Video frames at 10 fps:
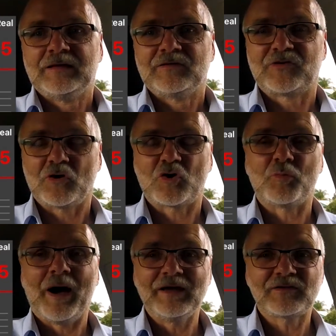So
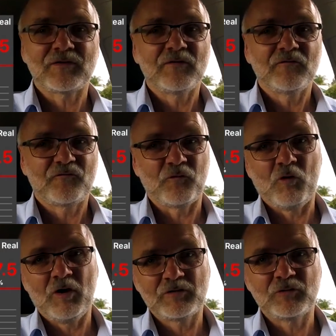quite
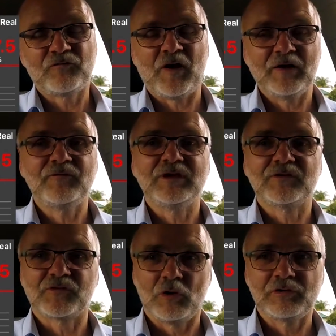4 to 5
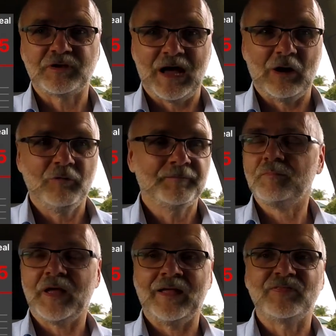years old now,
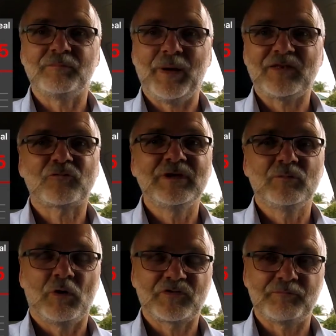and the battery
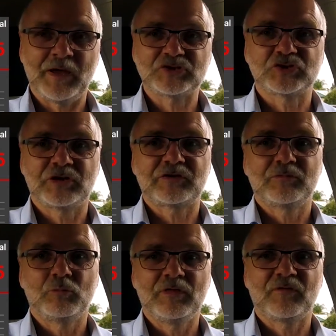was measured
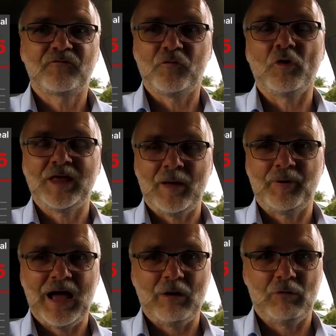with 40
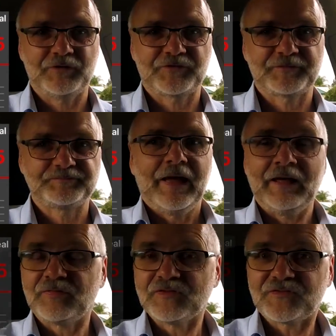ampere hours.
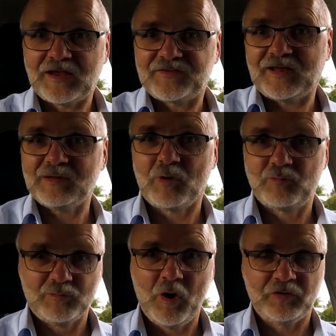And this is exactly what
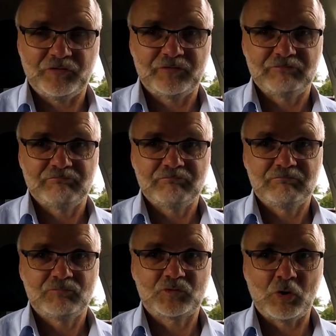we want,
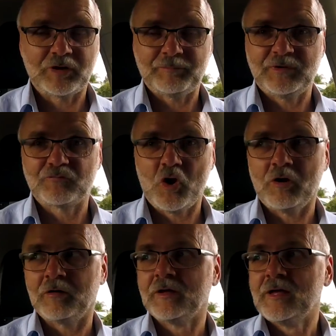don't get me
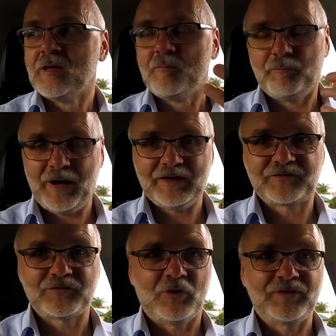wrong.
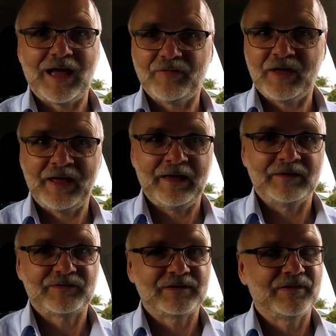But on the other
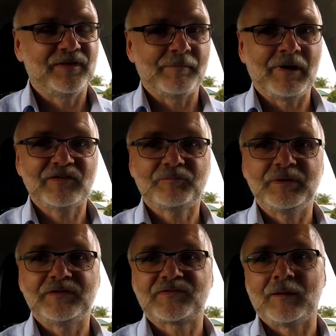hand, there must
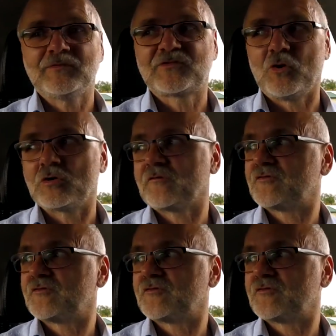be some sort of